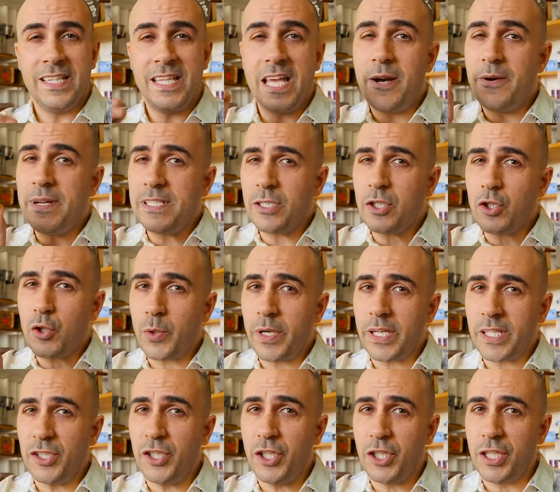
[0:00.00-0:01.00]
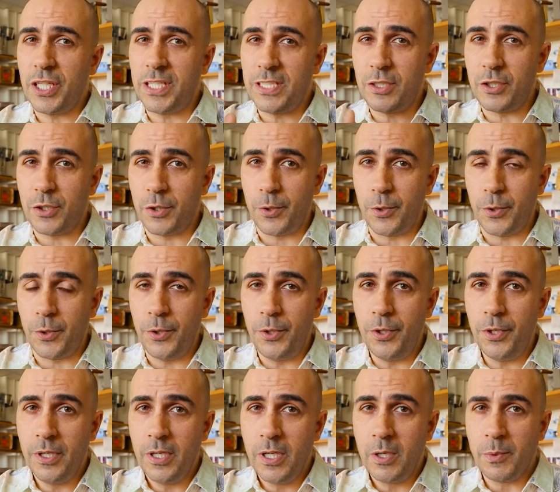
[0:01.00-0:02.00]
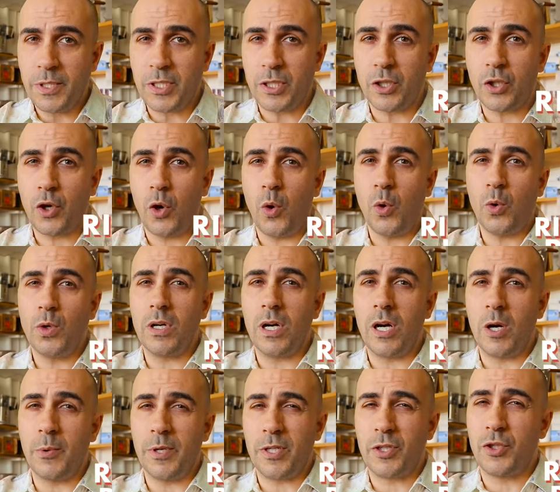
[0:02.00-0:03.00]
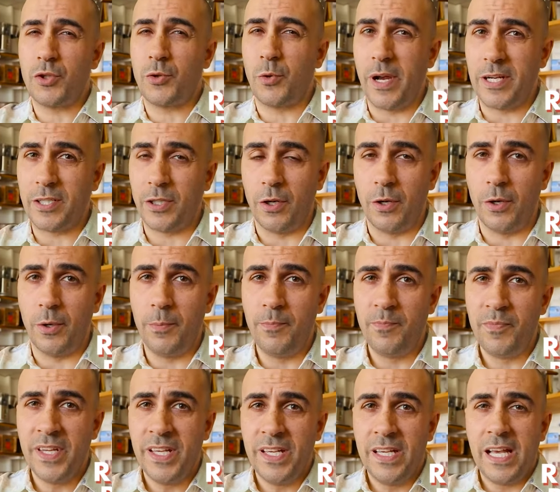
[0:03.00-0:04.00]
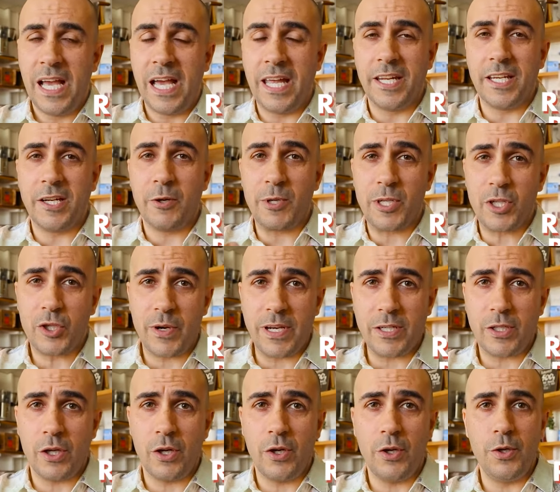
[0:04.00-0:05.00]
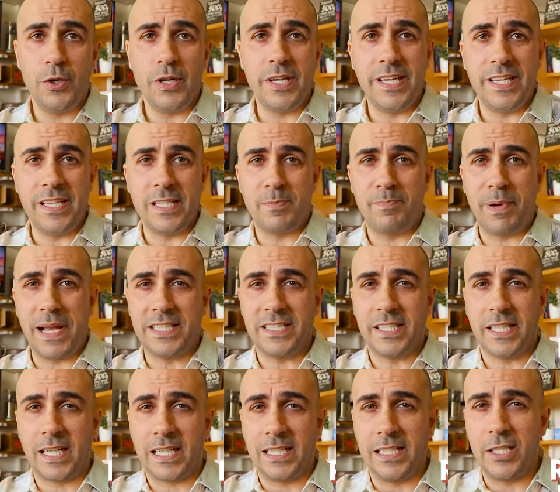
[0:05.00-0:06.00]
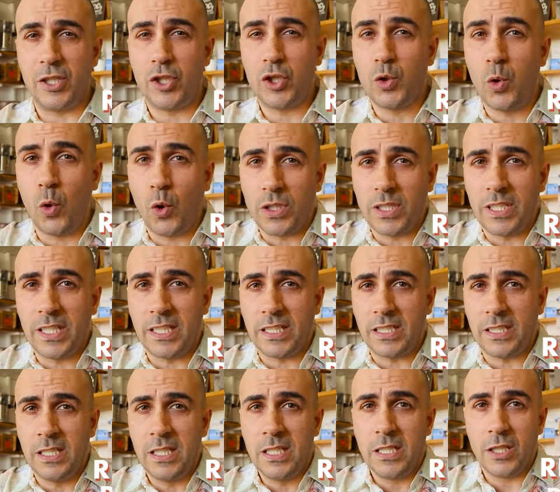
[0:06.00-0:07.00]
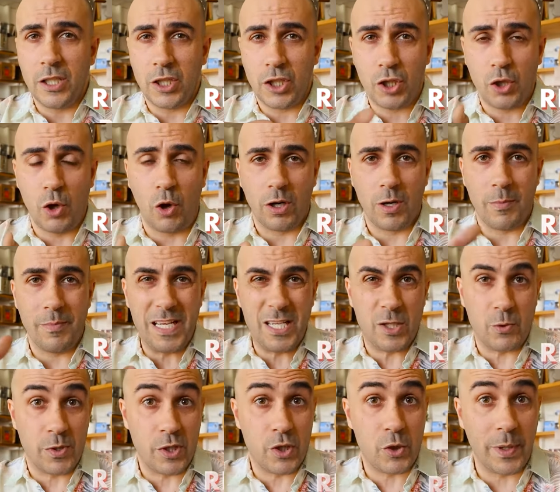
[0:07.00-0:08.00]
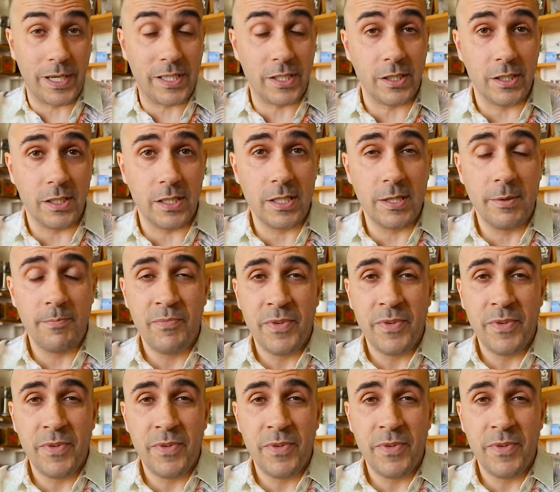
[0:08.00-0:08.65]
there is a trick you can do which is called a ristretto. And then a ristretto is basically shortening the shot. It means restricted.